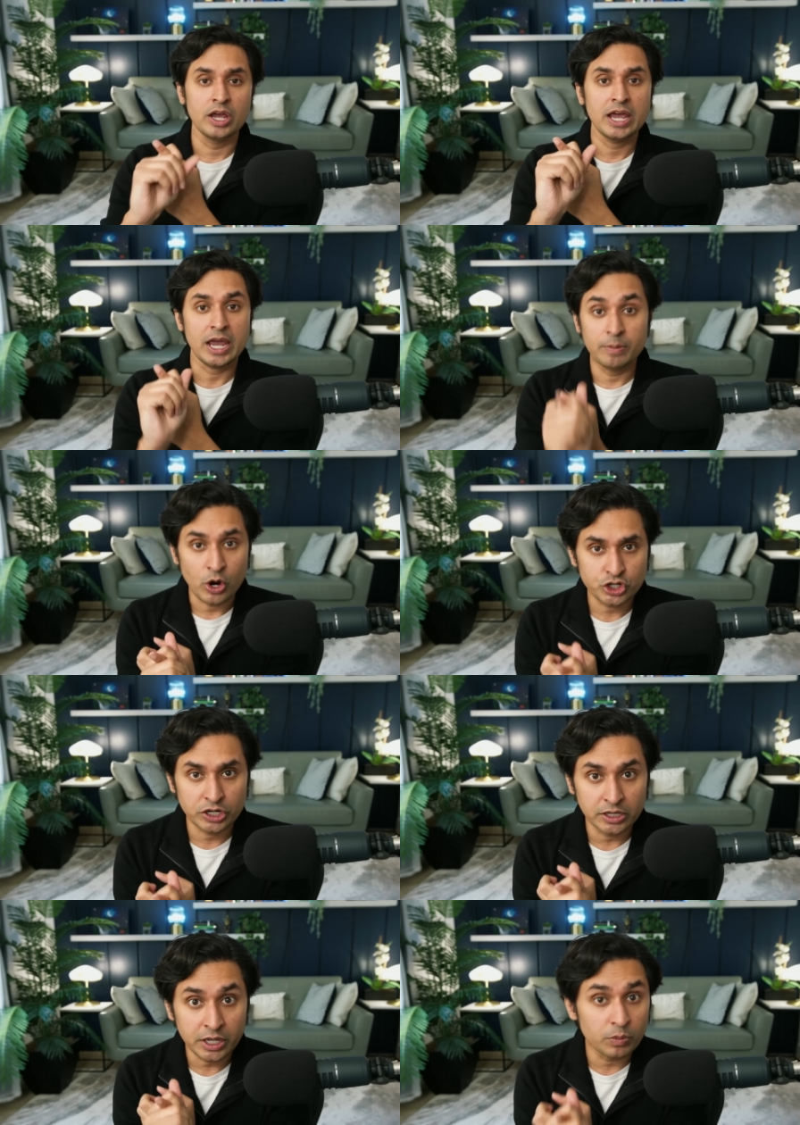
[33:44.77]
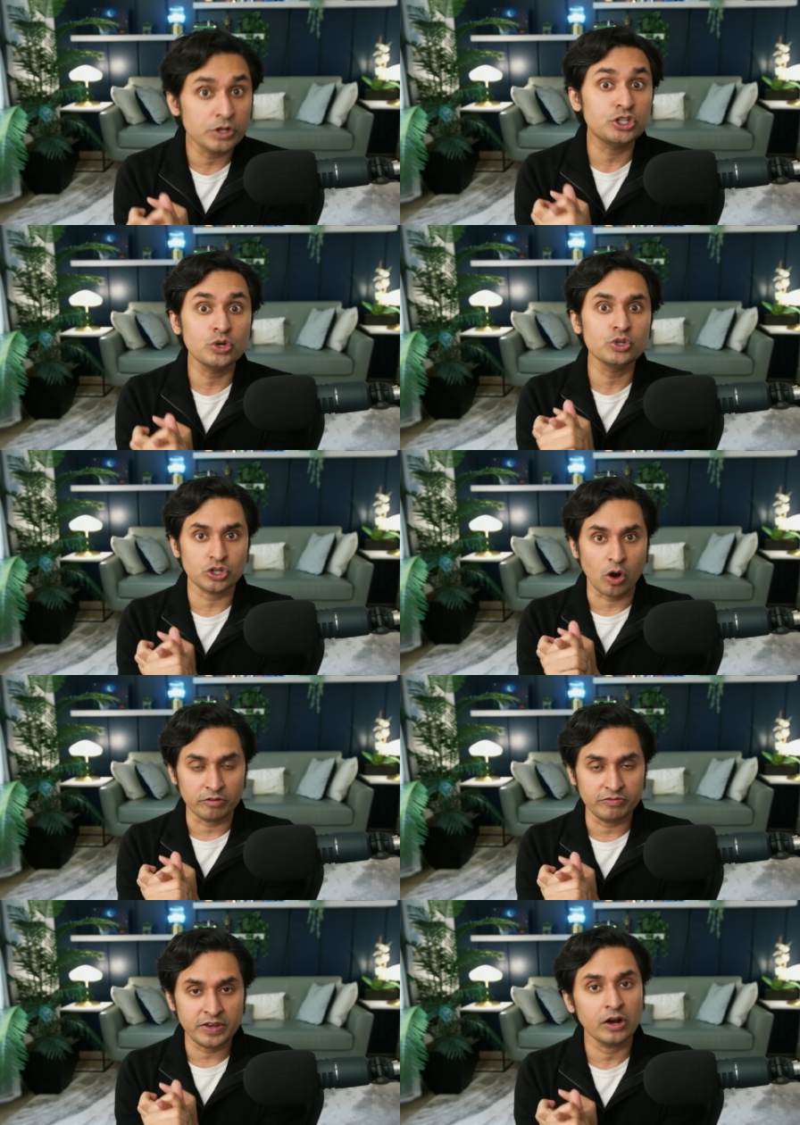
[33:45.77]
Emotionally reduce our
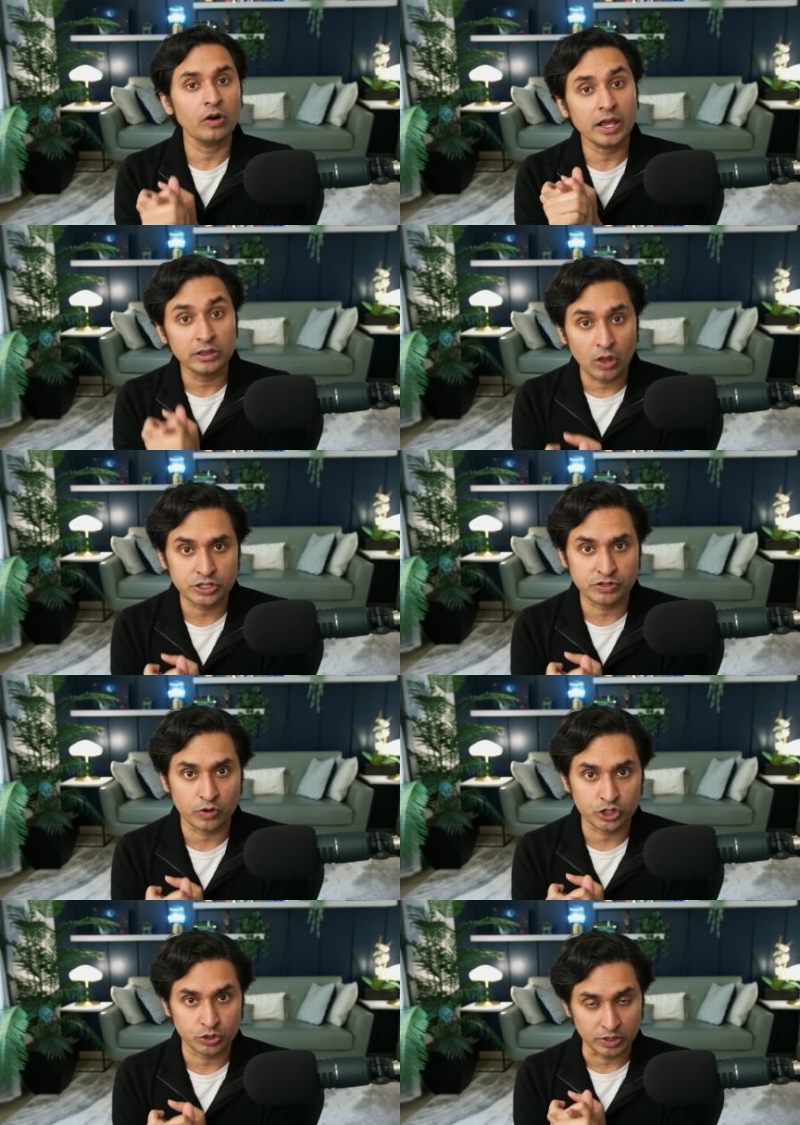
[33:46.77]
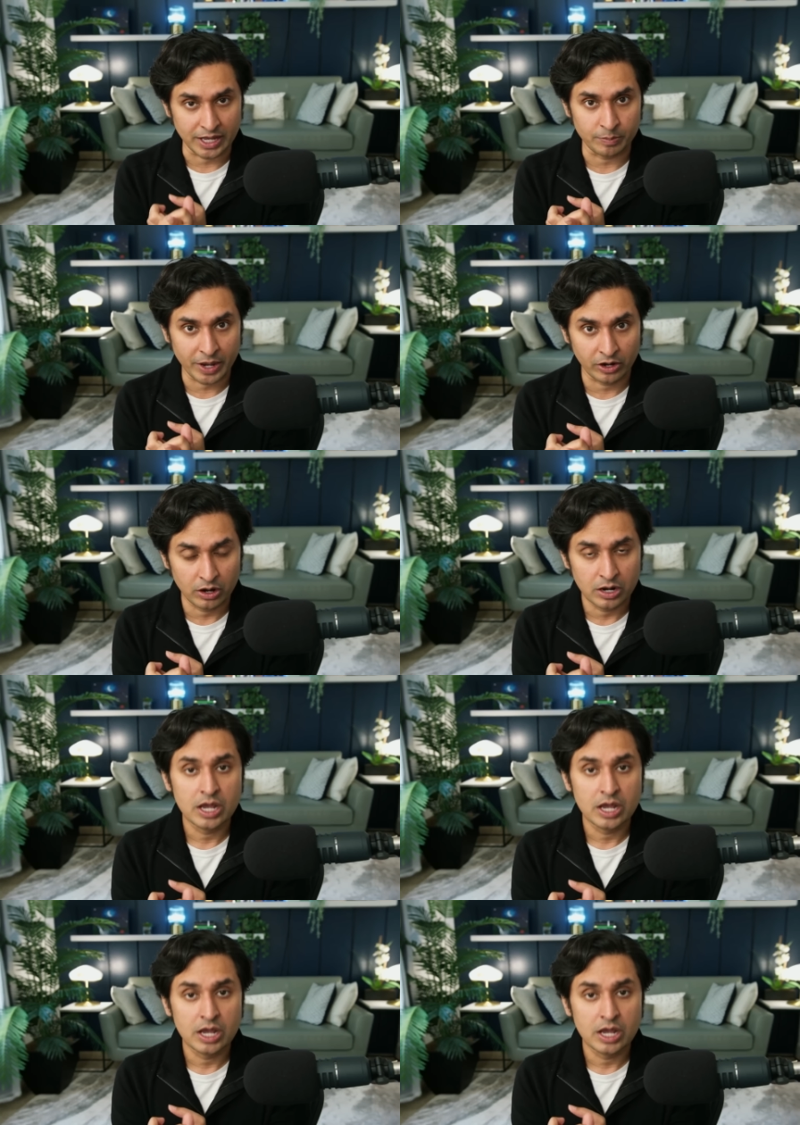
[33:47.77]
fear and loss aversion will get better.